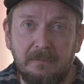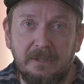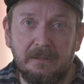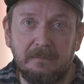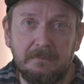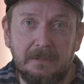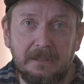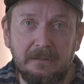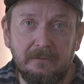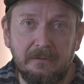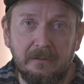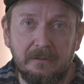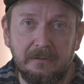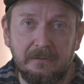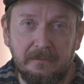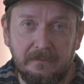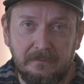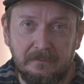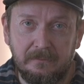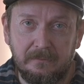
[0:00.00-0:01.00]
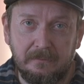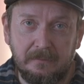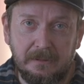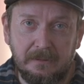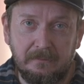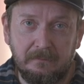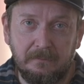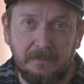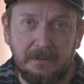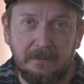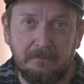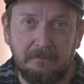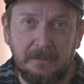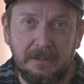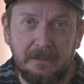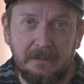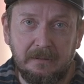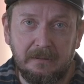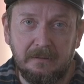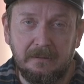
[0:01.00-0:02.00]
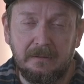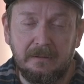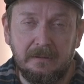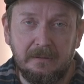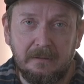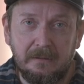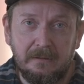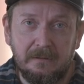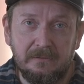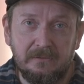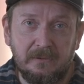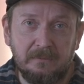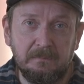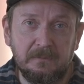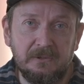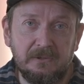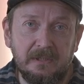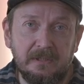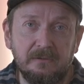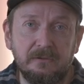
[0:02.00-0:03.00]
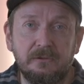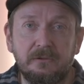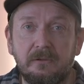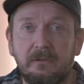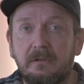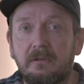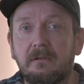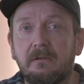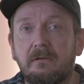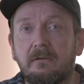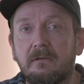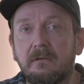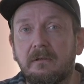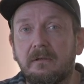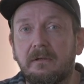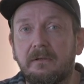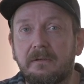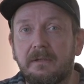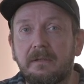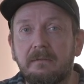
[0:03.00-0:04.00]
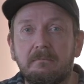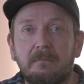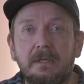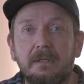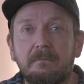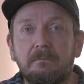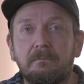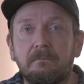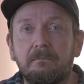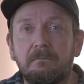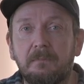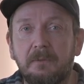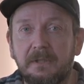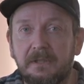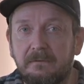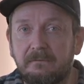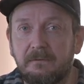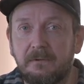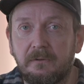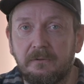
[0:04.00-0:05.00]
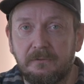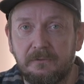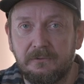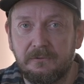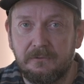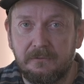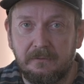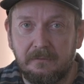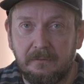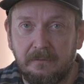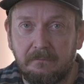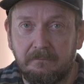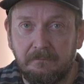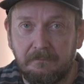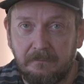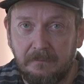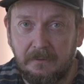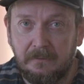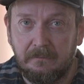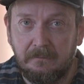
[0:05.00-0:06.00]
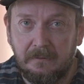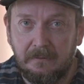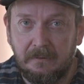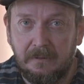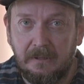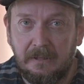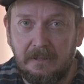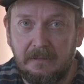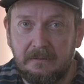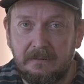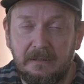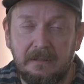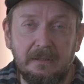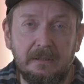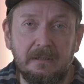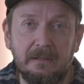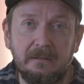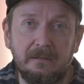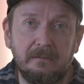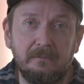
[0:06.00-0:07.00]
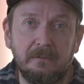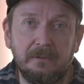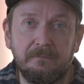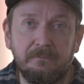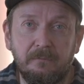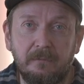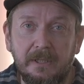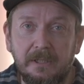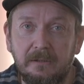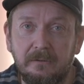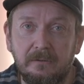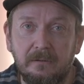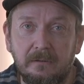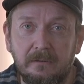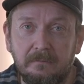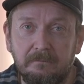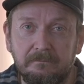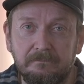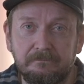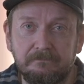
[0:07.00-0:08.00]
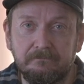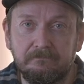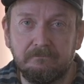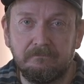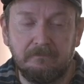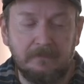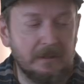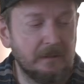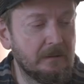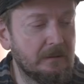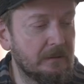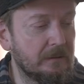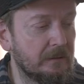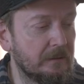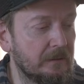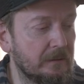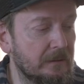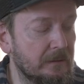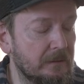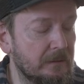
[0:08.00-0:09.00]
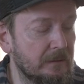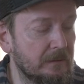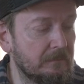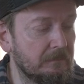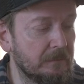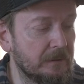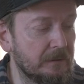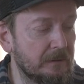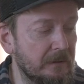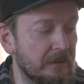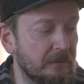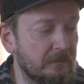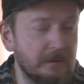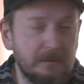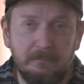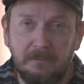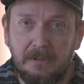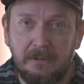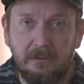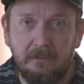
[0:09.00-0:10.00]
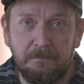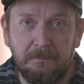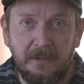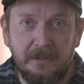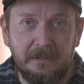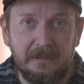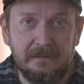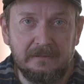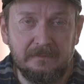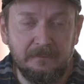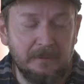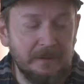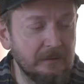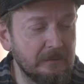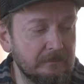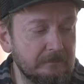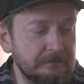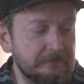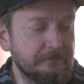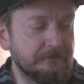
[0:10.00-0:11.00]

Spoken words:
millimeter, so it will be substantially longer than my previous 80ED refractor. But now I will open this one.